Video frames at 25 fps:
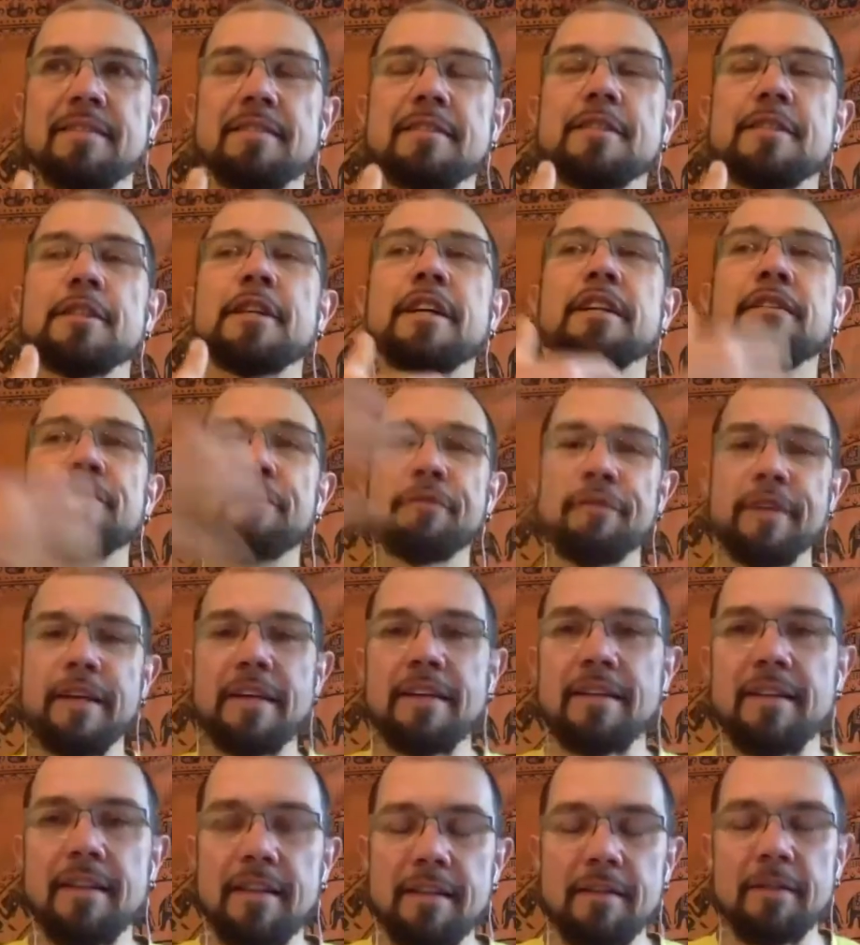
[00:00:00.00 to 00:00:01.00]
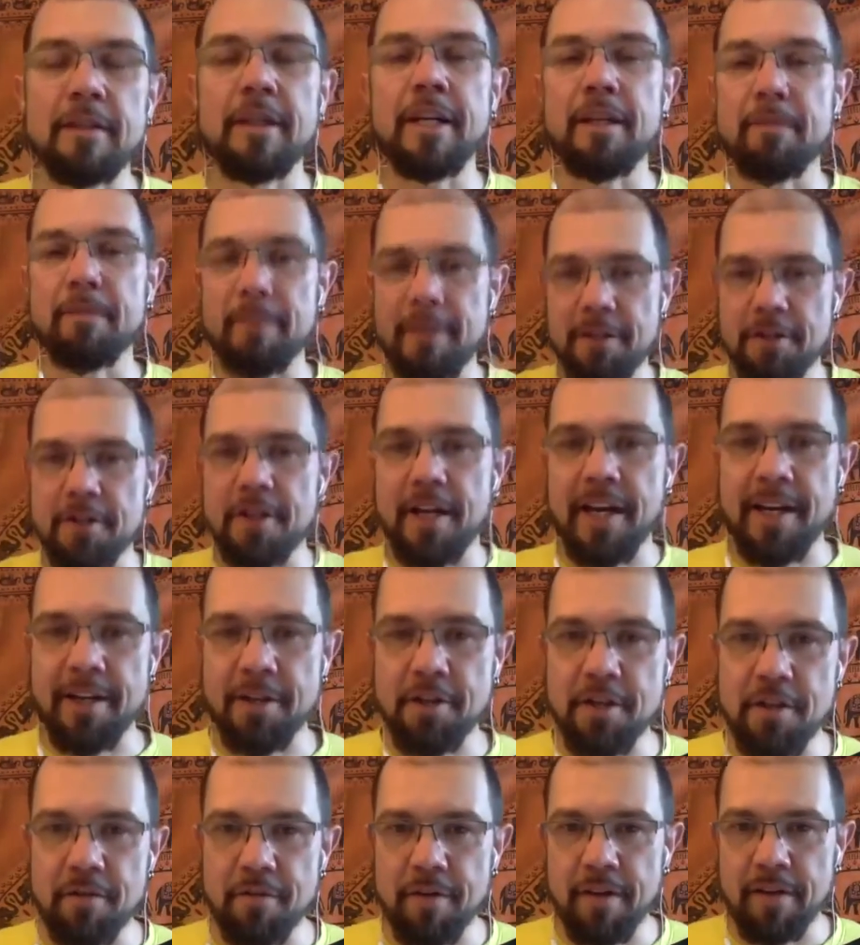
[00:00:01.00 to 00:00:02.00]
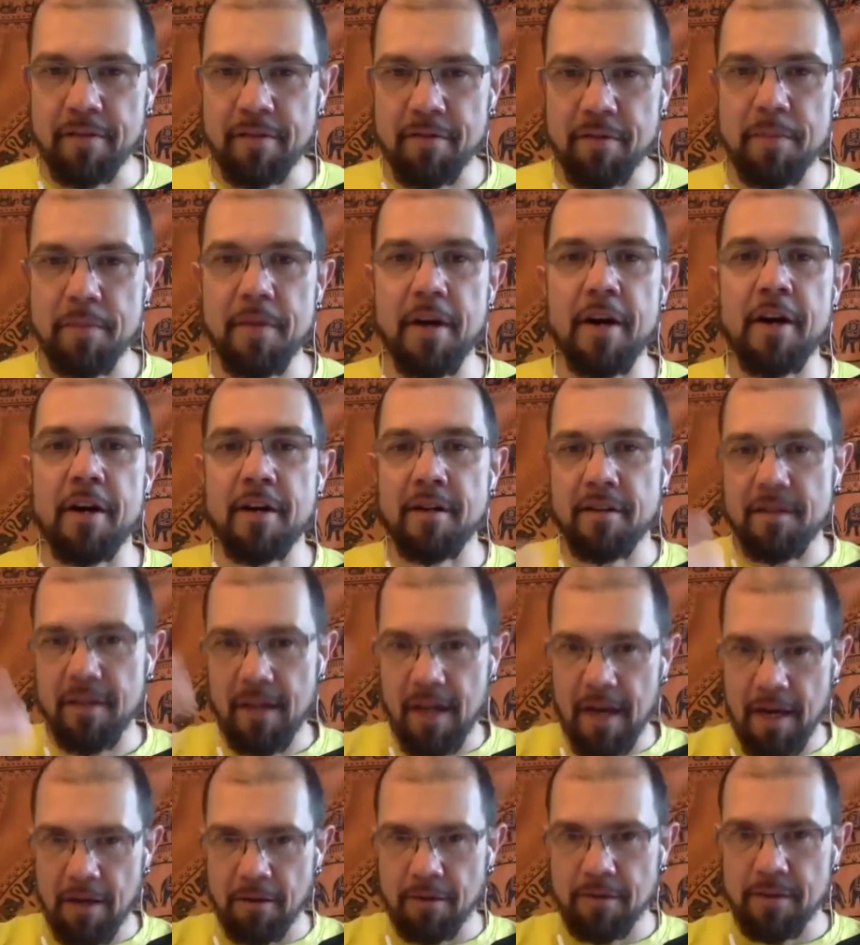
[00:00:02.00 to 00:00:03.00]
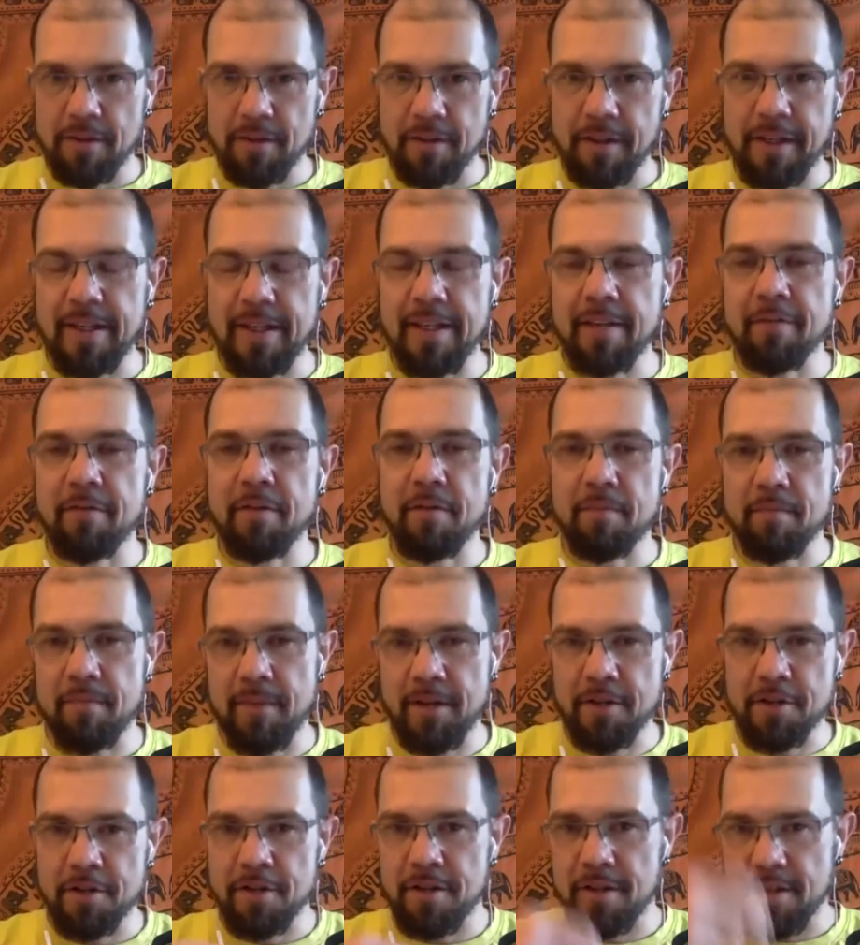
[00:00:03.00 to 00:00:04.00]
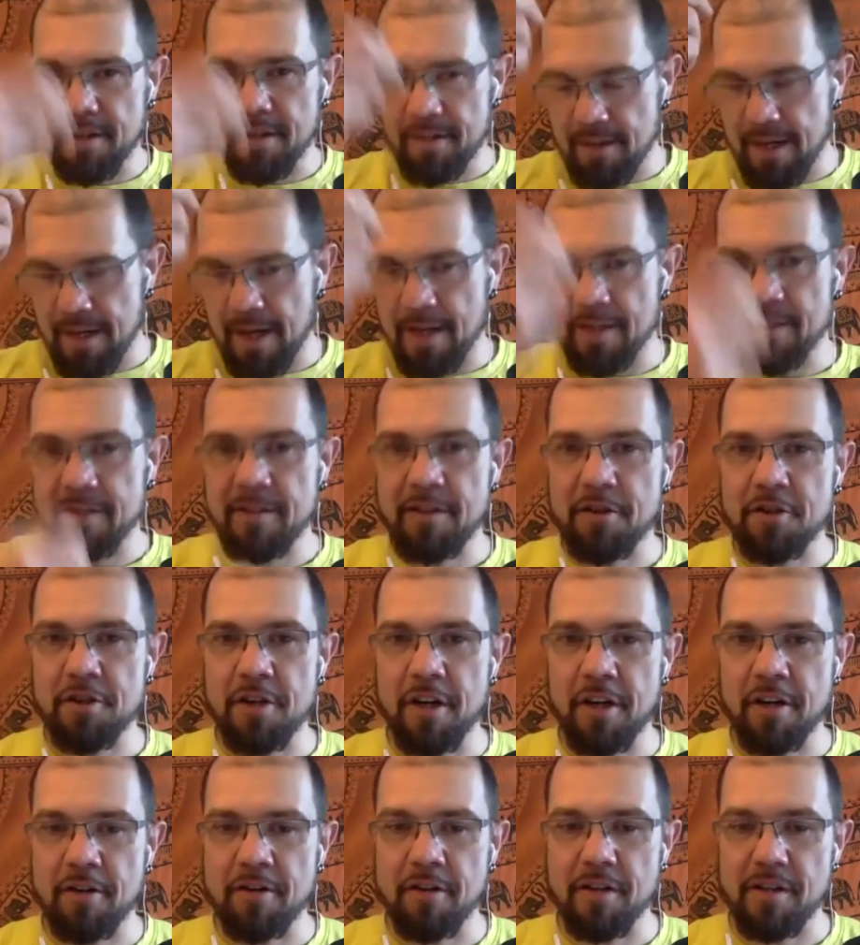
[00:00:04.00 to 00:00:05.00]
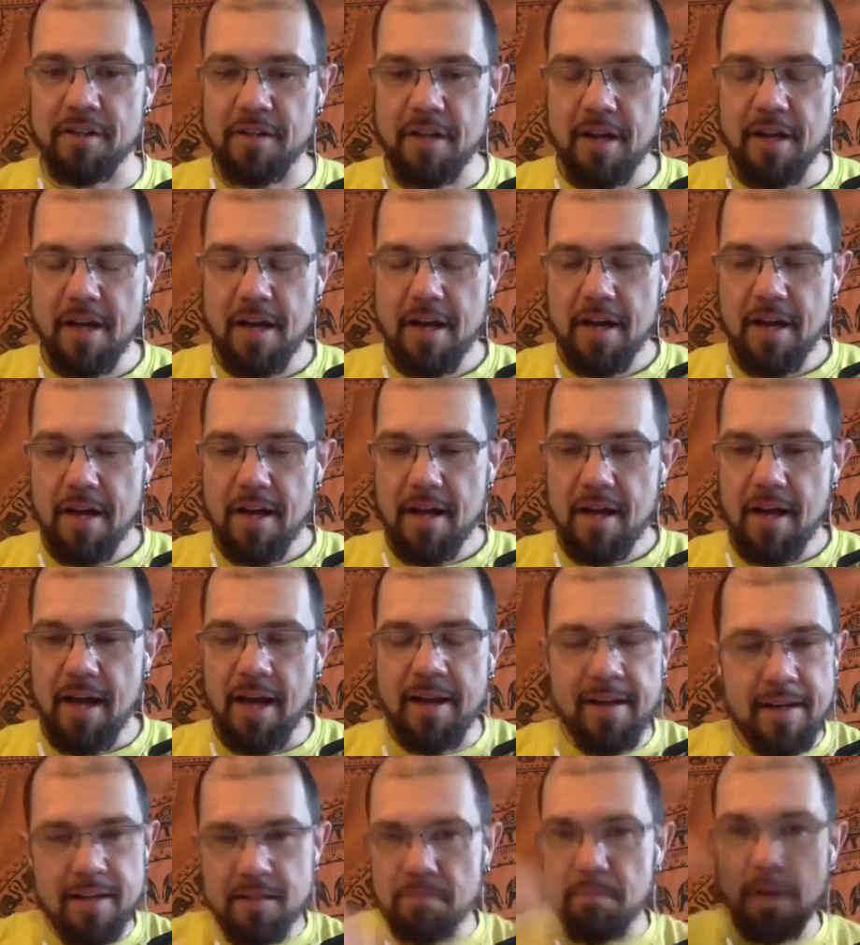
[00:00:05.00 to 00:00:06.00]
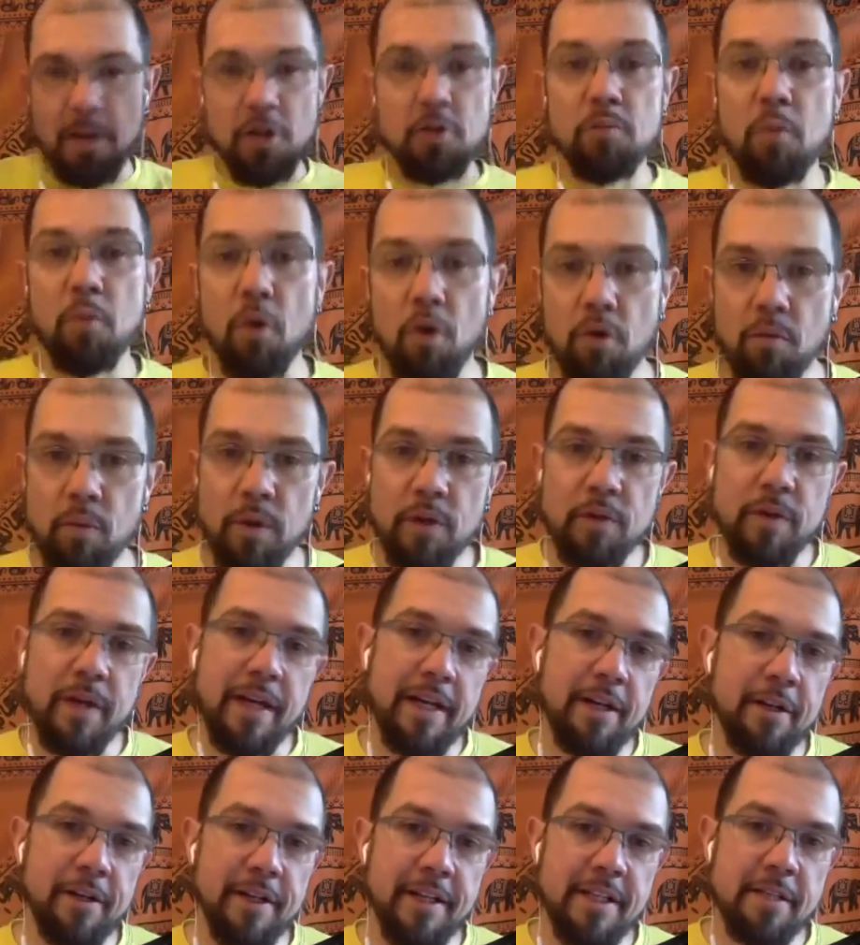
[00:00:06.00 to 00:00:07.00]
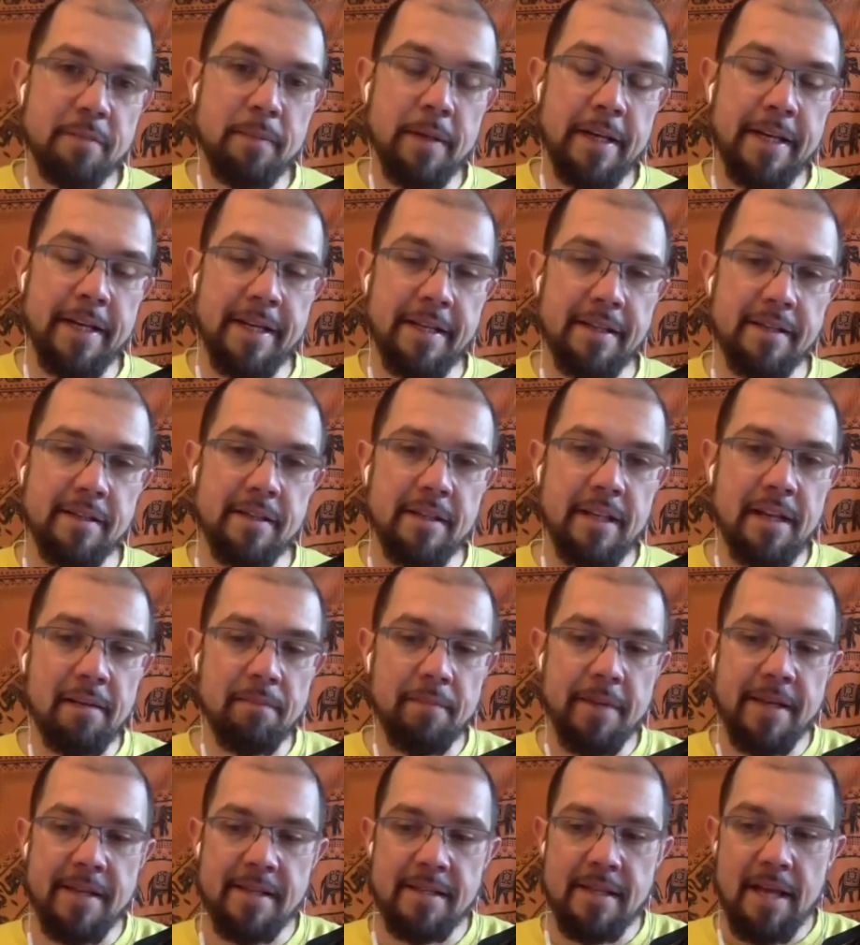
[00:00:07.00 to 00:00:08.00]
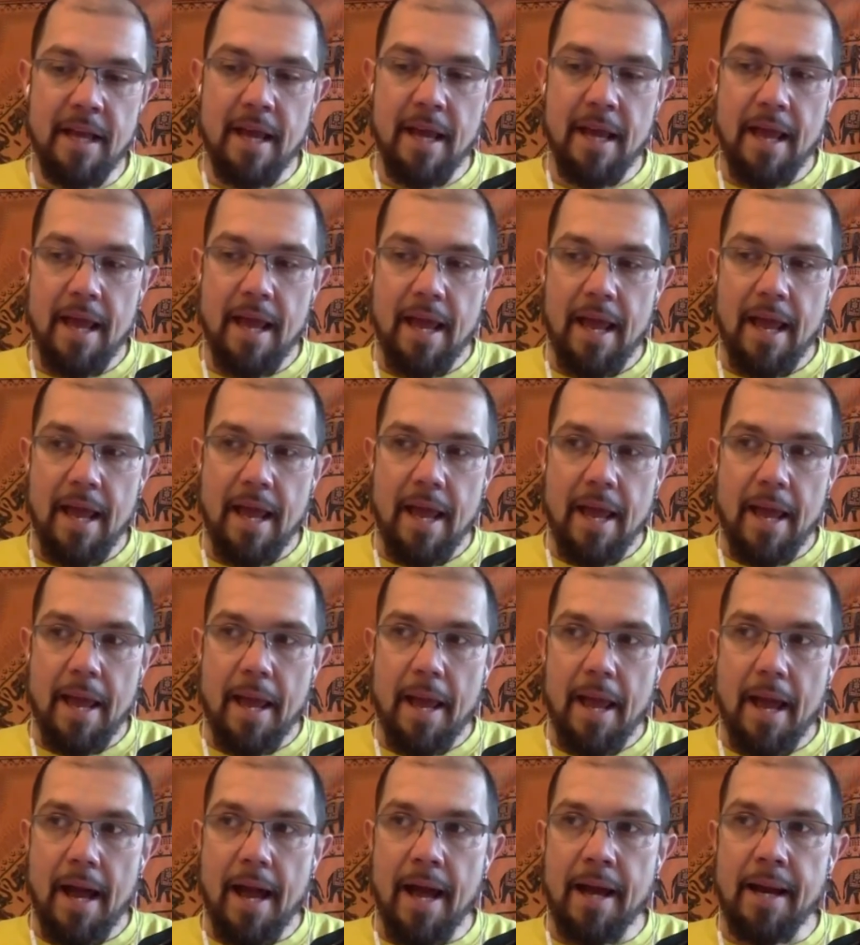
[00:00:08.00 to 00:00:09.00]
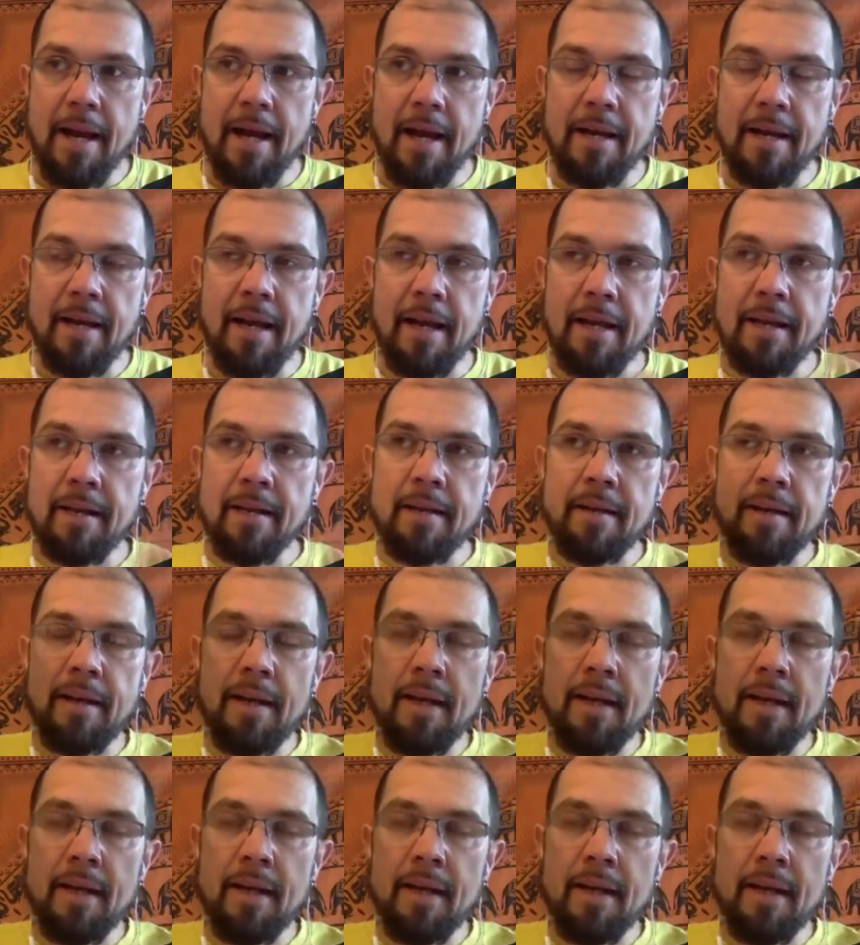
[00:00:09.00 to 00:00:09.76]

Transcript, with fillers: you can feel you can measure the energy field from the heart out yeah. you can even measure the, the, the, chakras and there's much more yeah. which you cannot explain so that means yeah and and